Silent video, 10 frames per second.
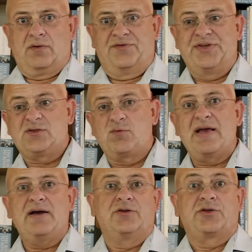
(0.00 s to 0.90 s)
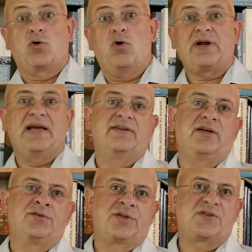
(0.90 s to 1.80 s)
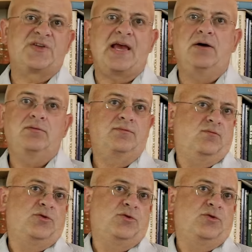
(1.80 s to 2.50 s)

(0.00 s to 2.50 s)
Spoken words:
This way, under oar and under sail,